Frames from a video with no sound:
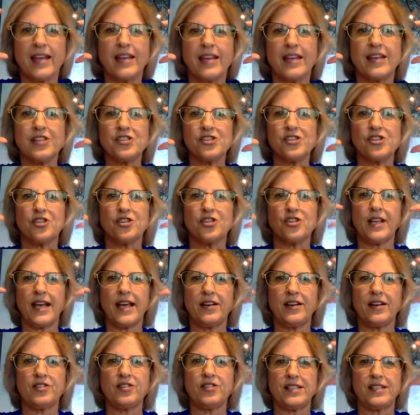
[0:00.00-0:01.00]
Get your
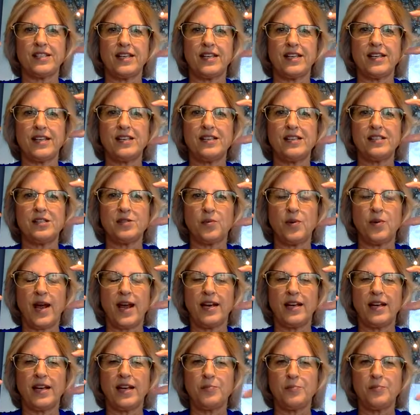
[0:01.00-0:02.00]
letter C's
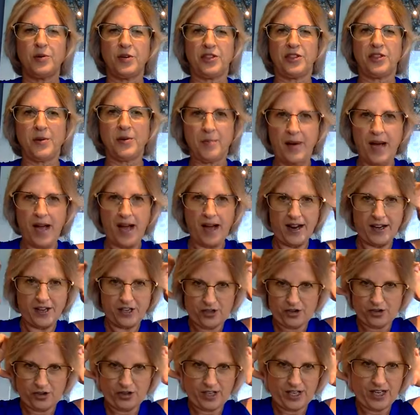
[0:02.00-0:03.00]
ready, put them
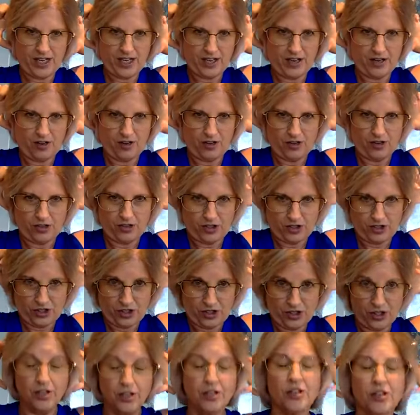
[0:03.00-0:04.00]
behind your ears,
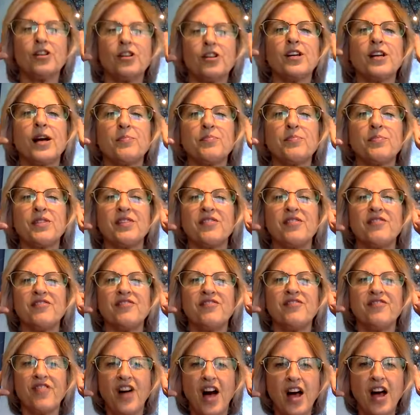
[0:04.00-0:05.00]
turn up the
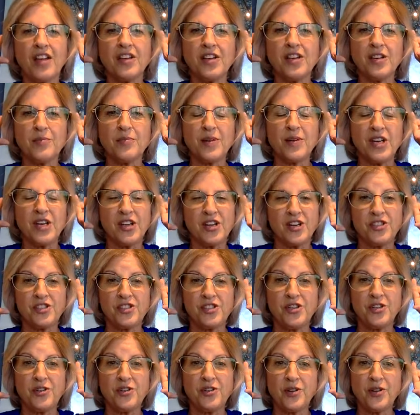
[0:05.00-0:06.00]
volume
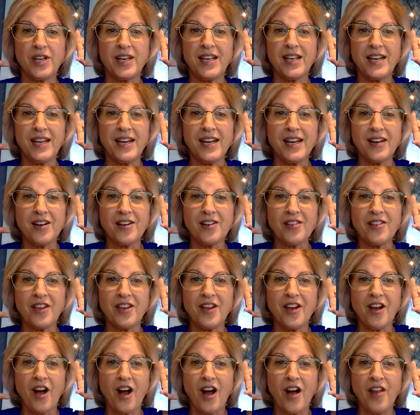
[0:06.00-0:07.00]
so you can hear
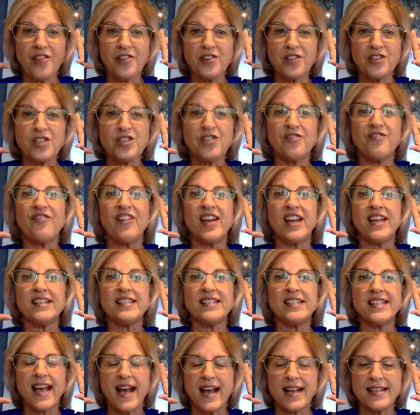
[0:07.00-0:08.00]
the author's
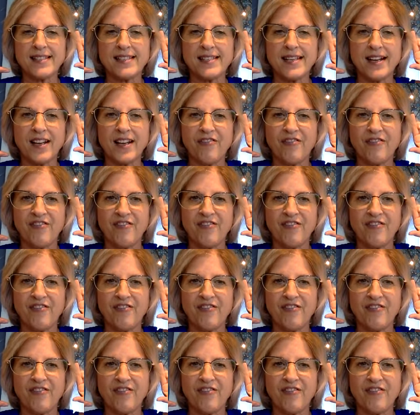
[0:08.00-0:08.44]
fantastic